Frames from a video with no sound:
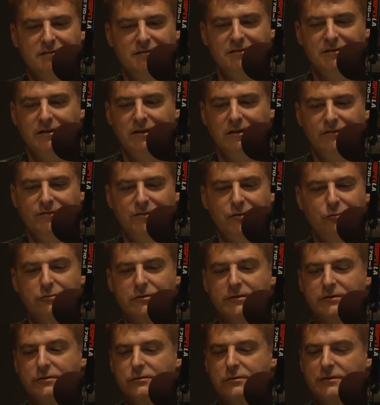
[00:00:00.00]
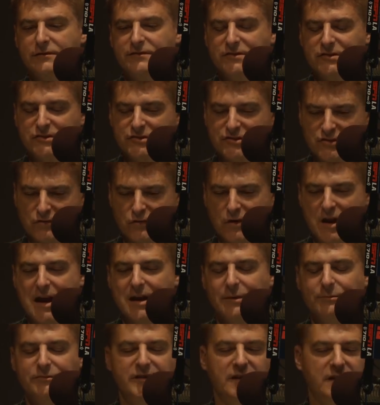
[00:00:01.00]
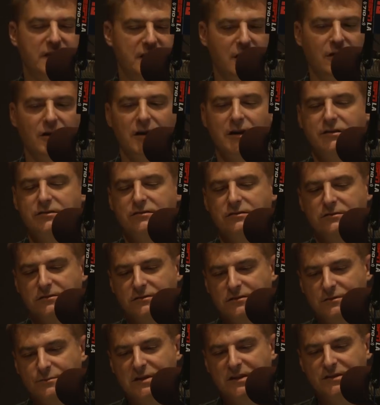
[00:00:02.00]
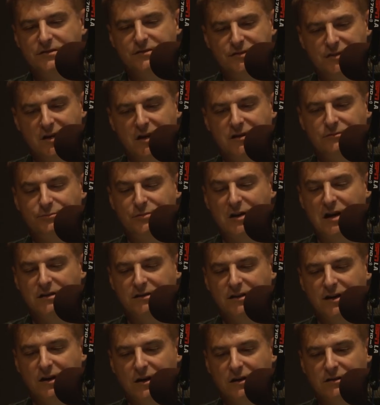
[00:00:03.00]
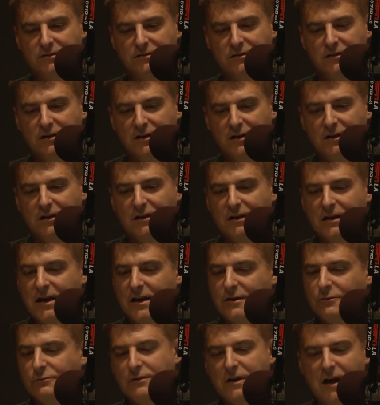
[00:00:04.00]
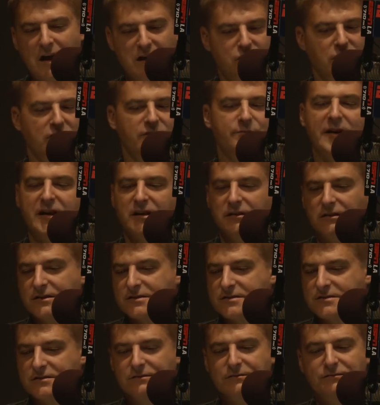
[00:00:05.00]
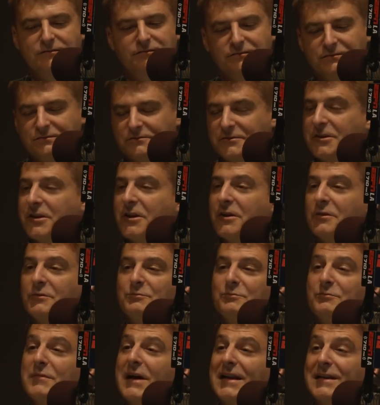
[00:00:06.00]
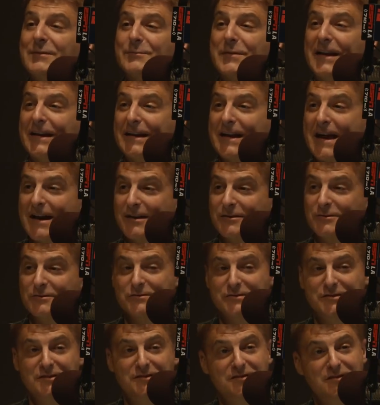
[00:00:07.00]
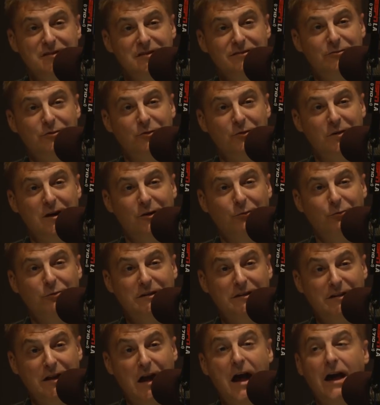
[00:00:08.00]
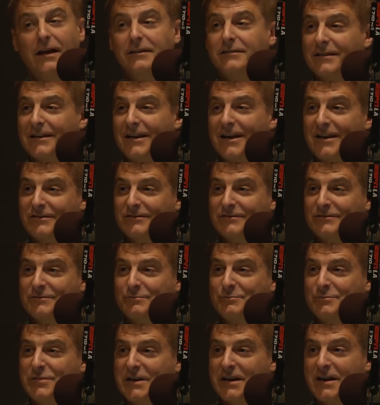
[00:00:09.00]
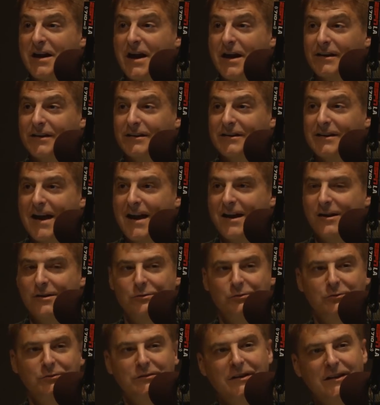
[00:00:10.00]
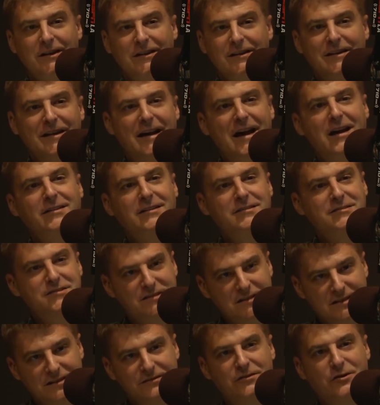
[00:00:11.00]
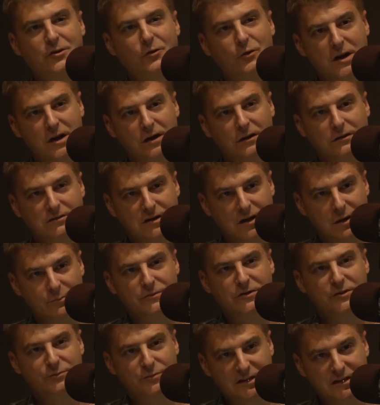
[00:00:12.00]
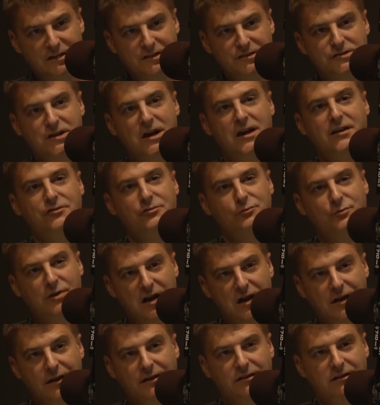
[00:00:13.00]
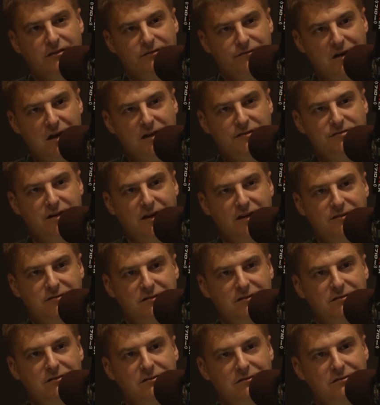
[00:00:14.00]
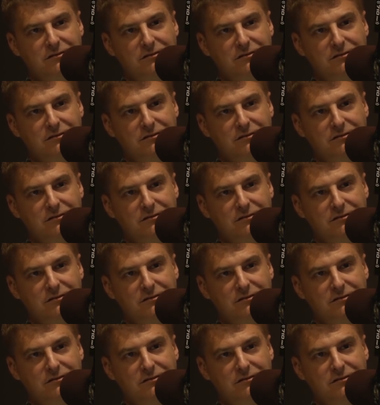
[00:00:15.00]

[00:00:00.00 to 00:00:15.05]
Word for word: if you were to have described the character to me, the John DuPont character, I could have made a list of, many, many actors, and Steve Carell would not have been on it. How did Steve Carell come to be John DuPont in Foxcatcher?